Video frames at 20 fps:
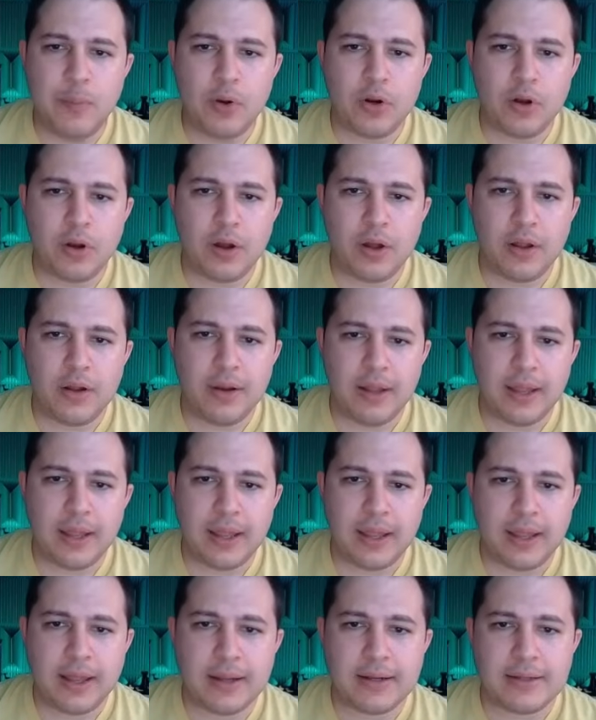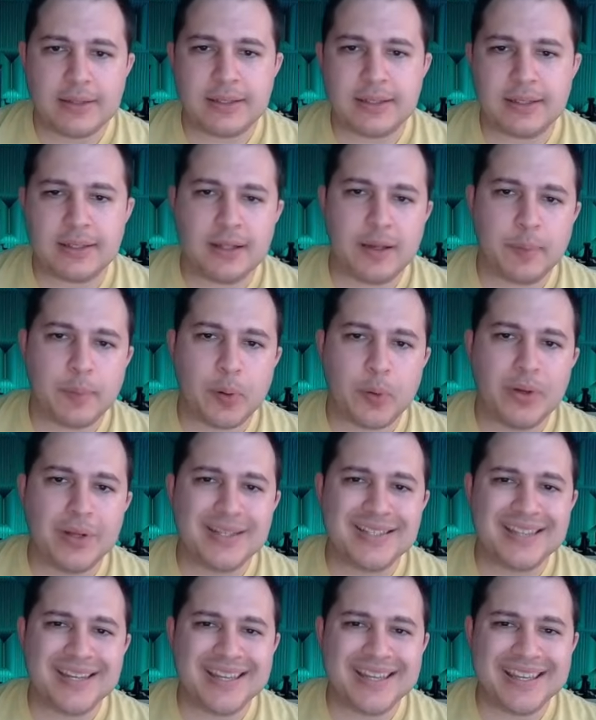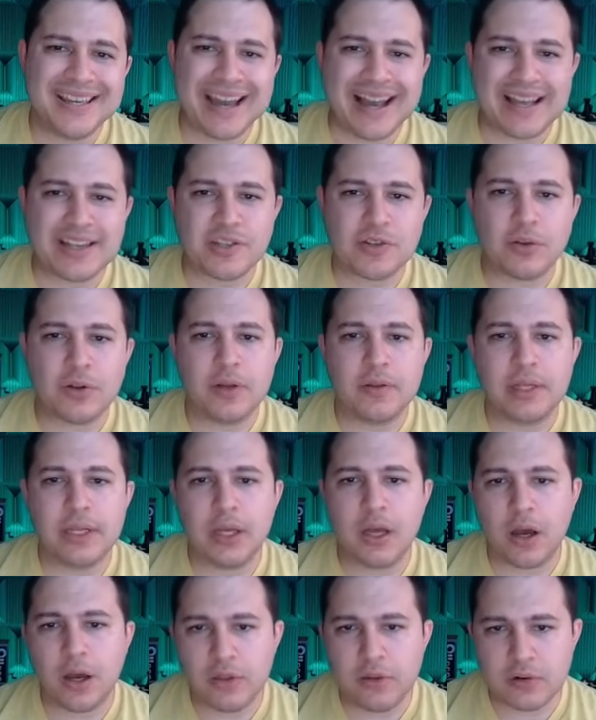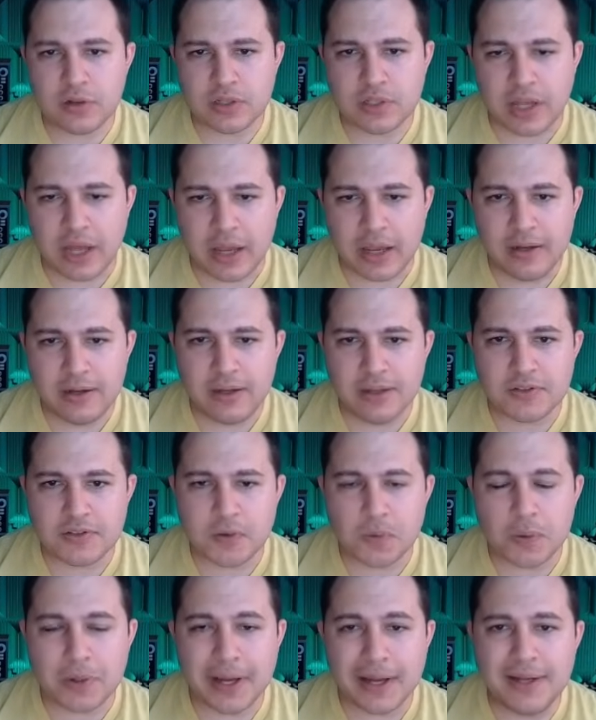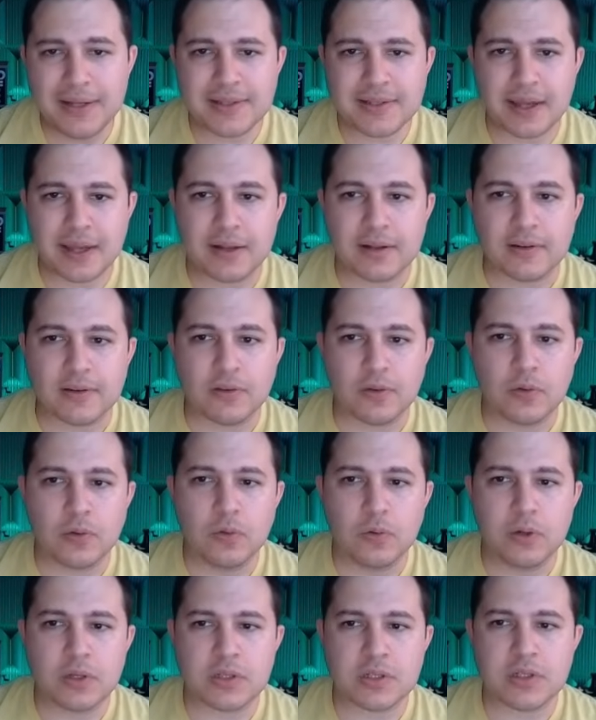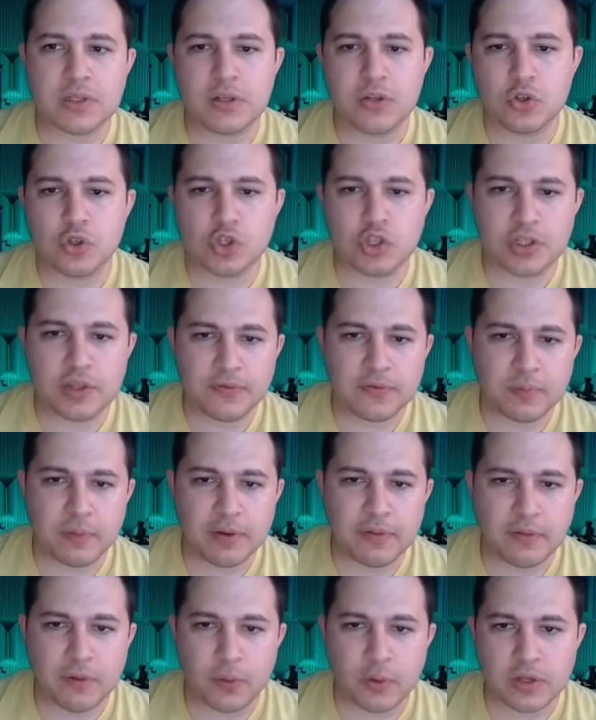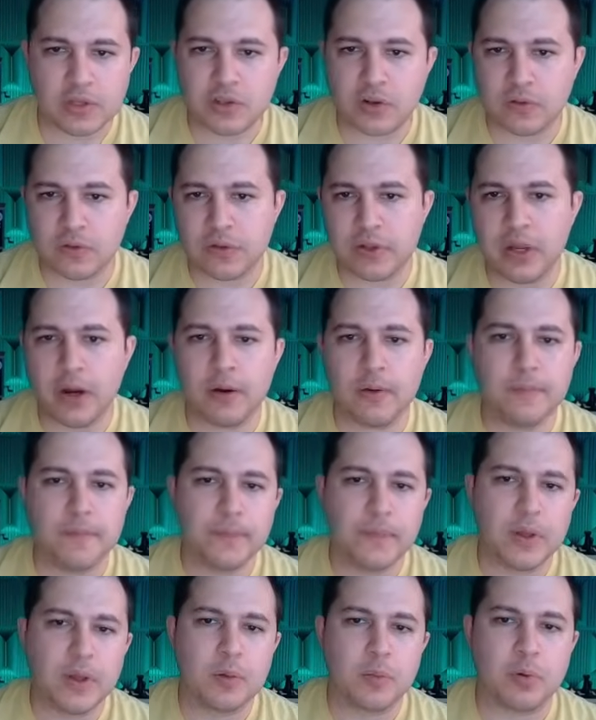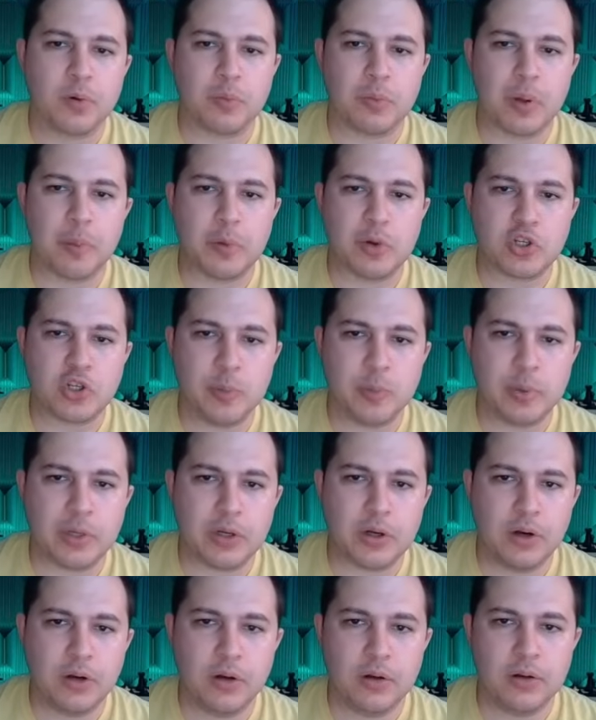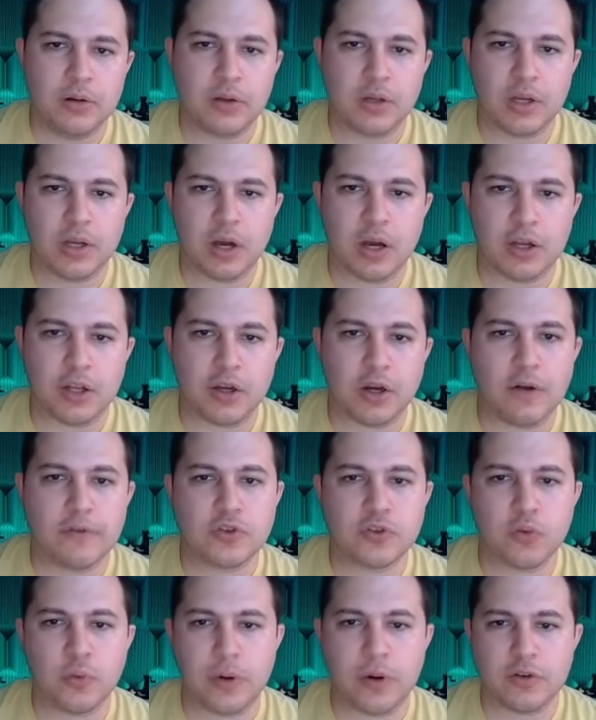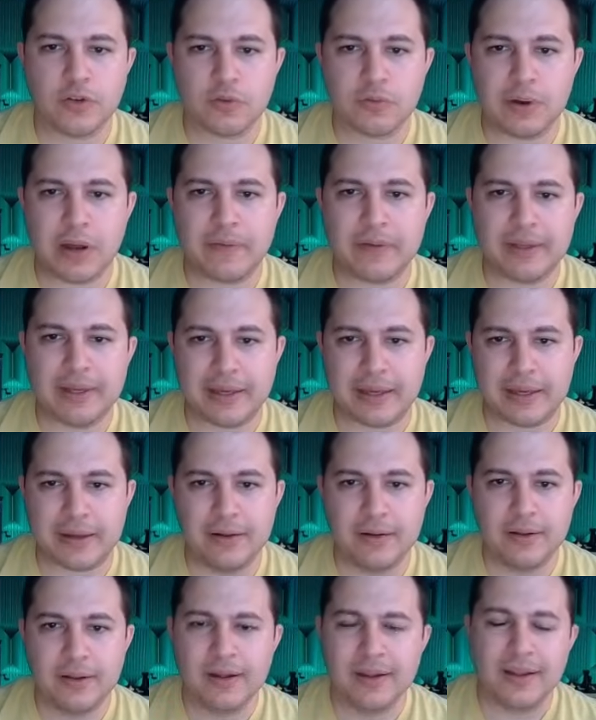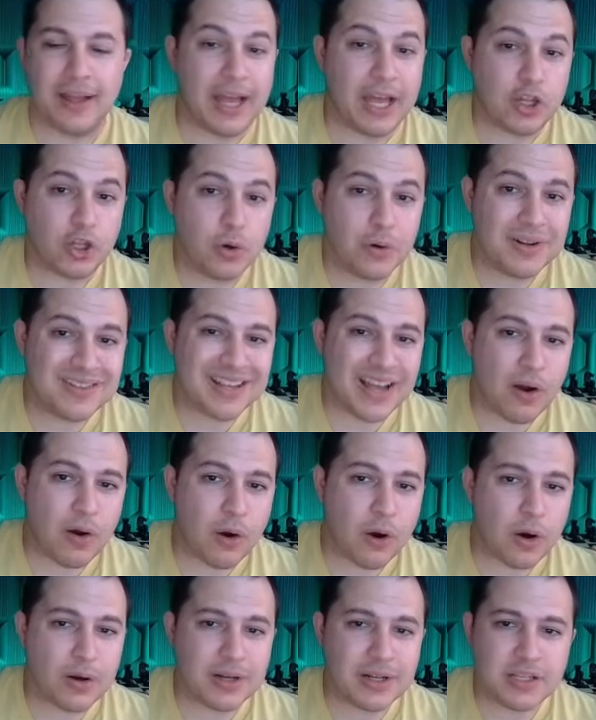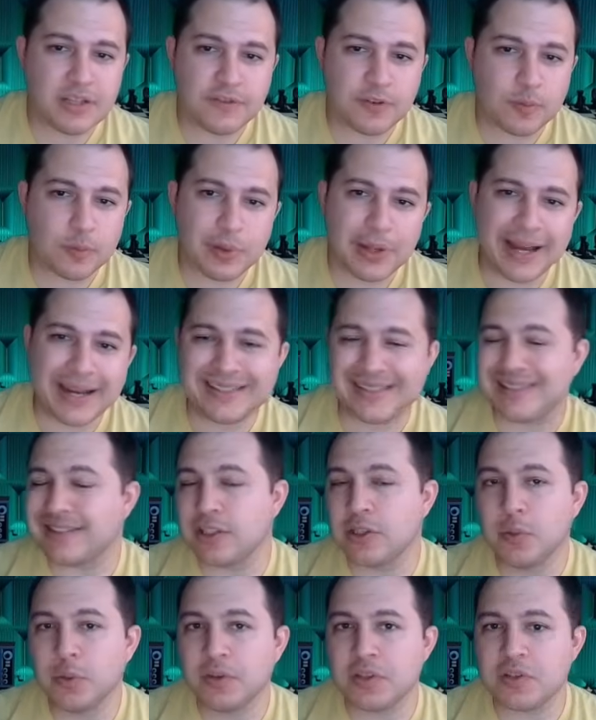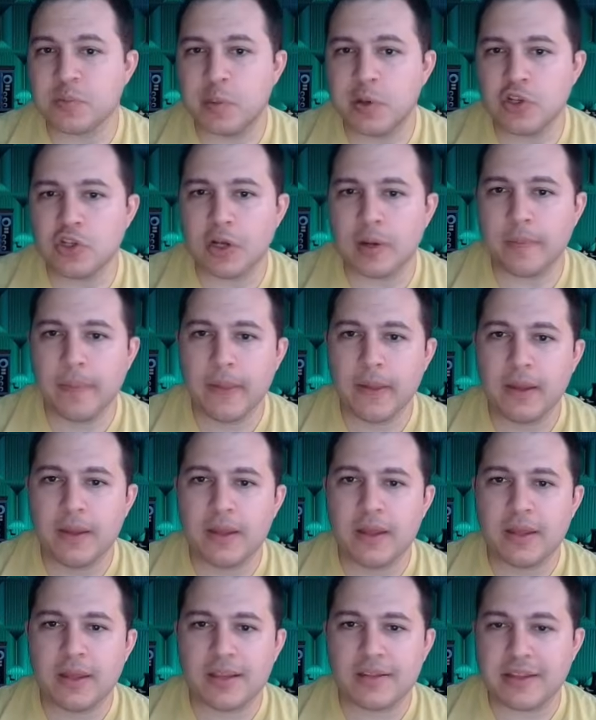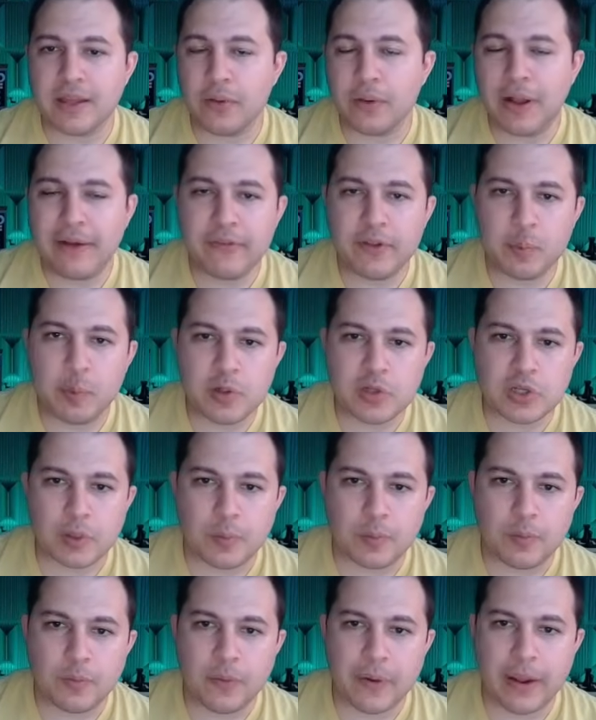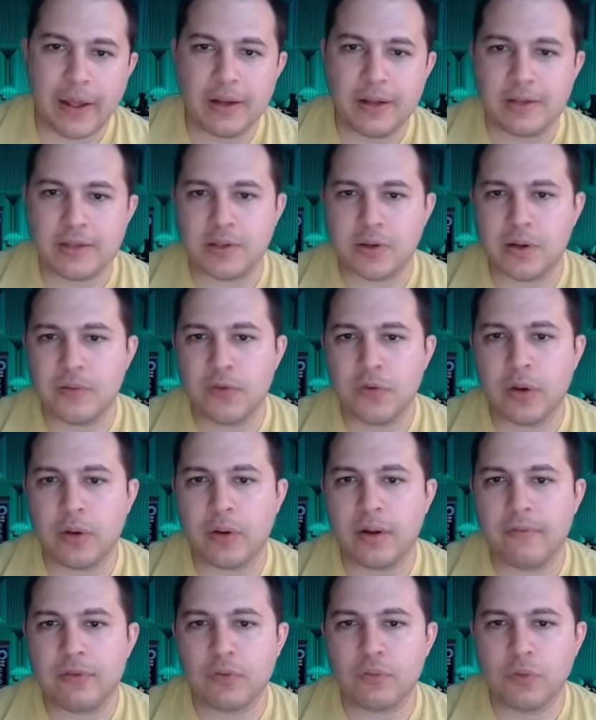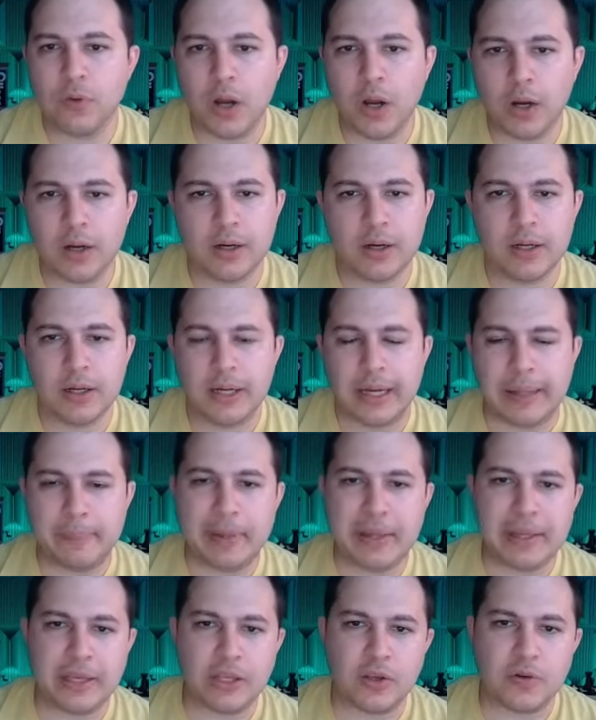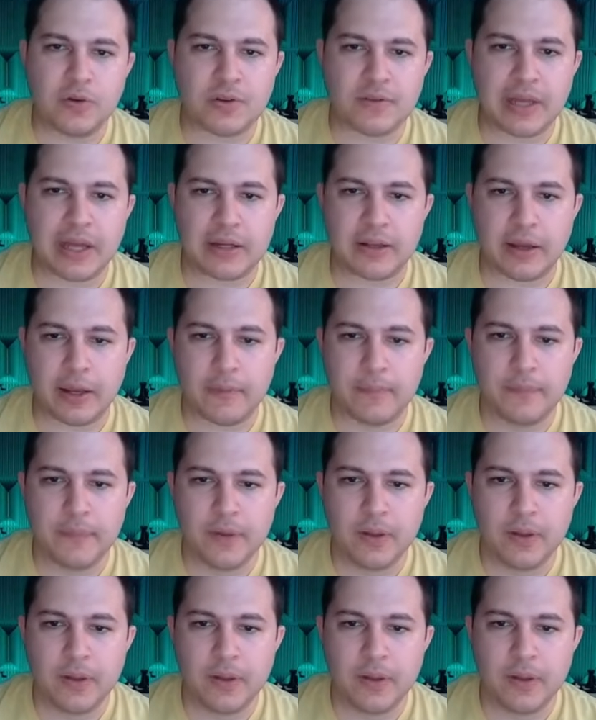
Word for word: went on, and opponent did castle on the other side. And so what I decided to do was shift my focus over there. Put my bishop here, cutting off squares around the king. And notice how hard it is for black to deal with this bishop because they don't have their bishop, right? And so even though I don't have the rook, I'm making use of that guy.